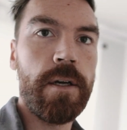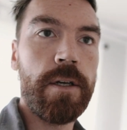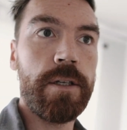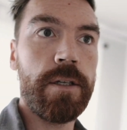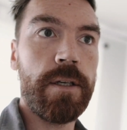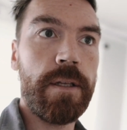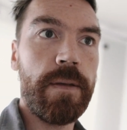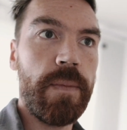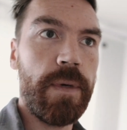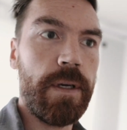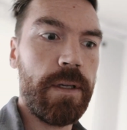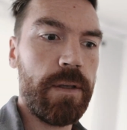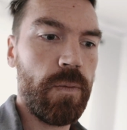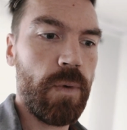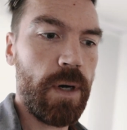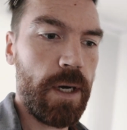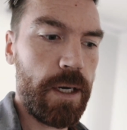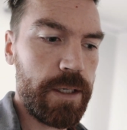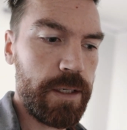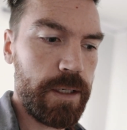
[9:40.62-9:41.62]
She'll then be able to
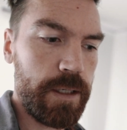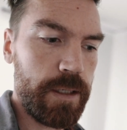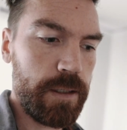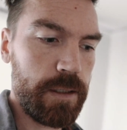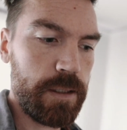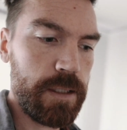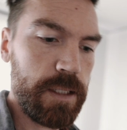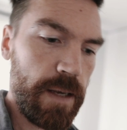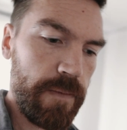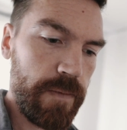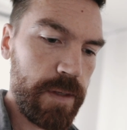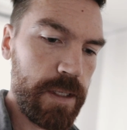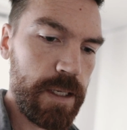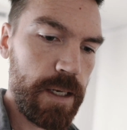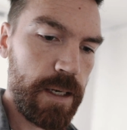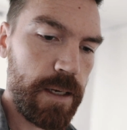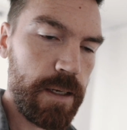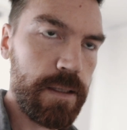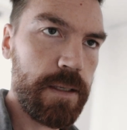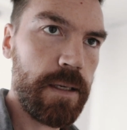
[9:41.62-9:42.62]
watch until 7
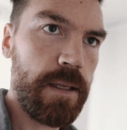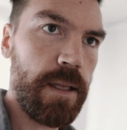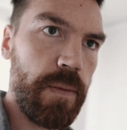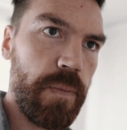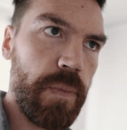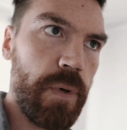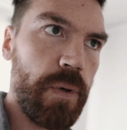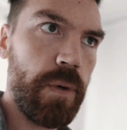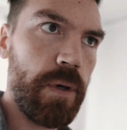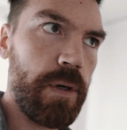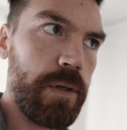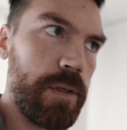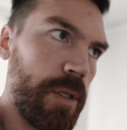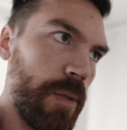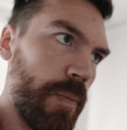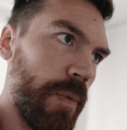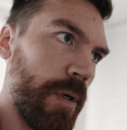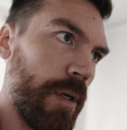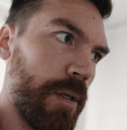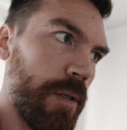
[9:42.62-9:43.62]
seconds and then pour, so
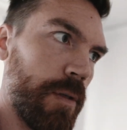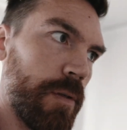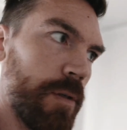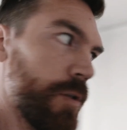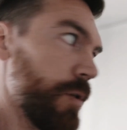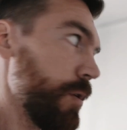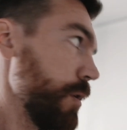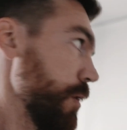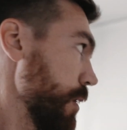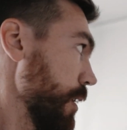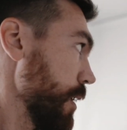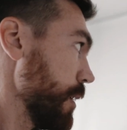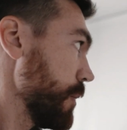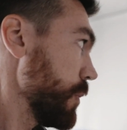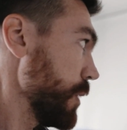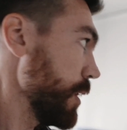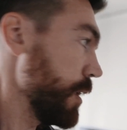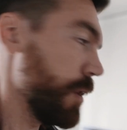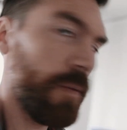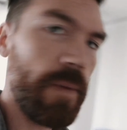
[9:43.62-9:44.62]
the balls should then
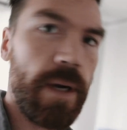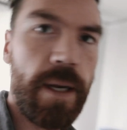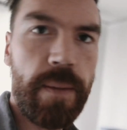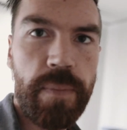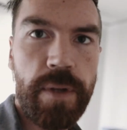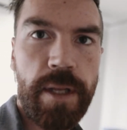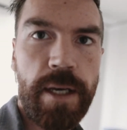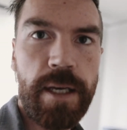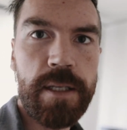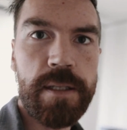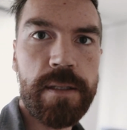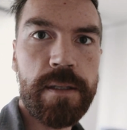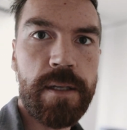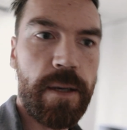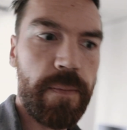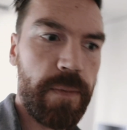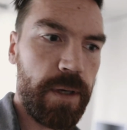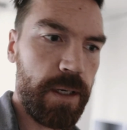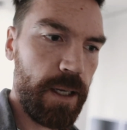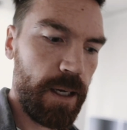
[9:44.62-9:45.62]
be in the right place
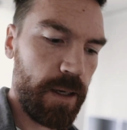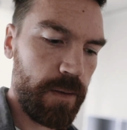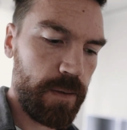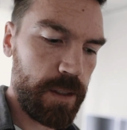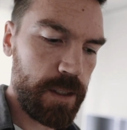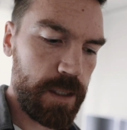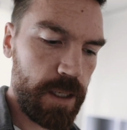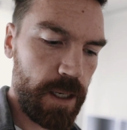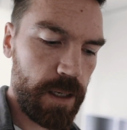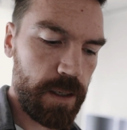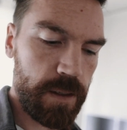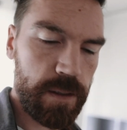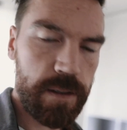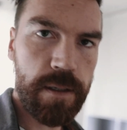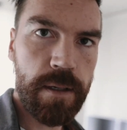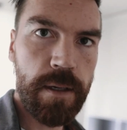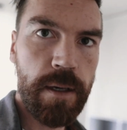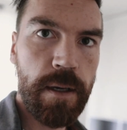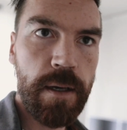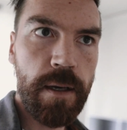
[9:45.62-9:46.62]
coming down the stairs.
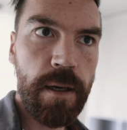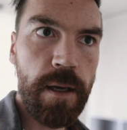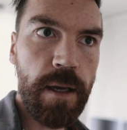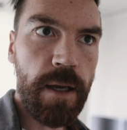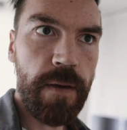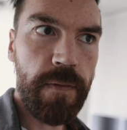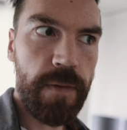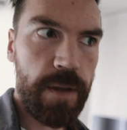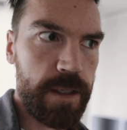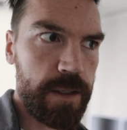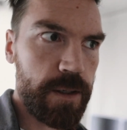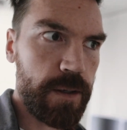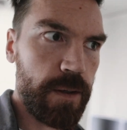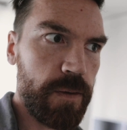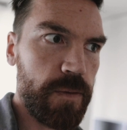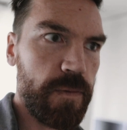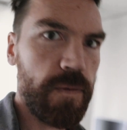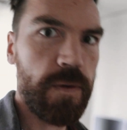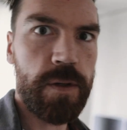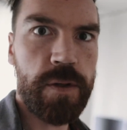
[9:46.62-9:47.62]
If this
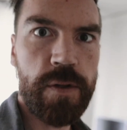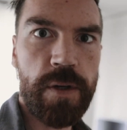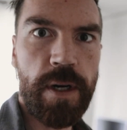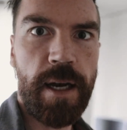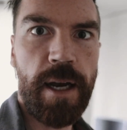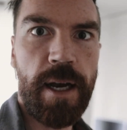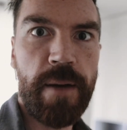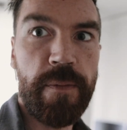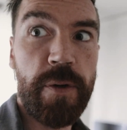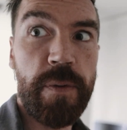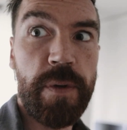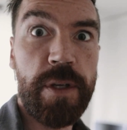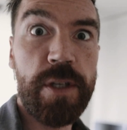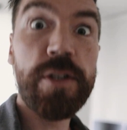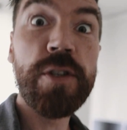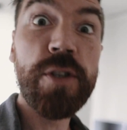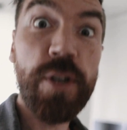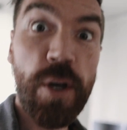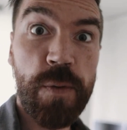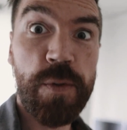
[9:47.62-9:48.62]
goes first try, I'm going to be
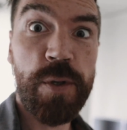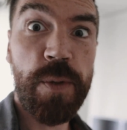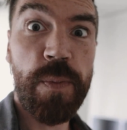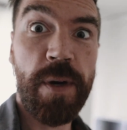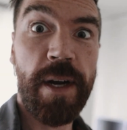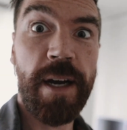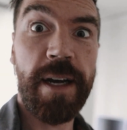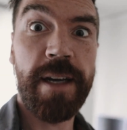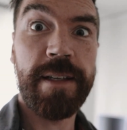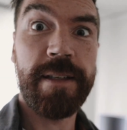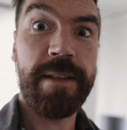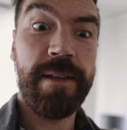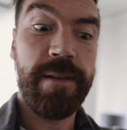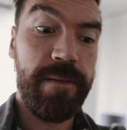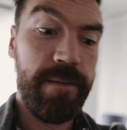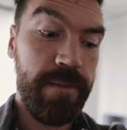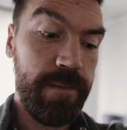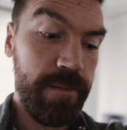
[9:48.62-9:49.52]
so surprised.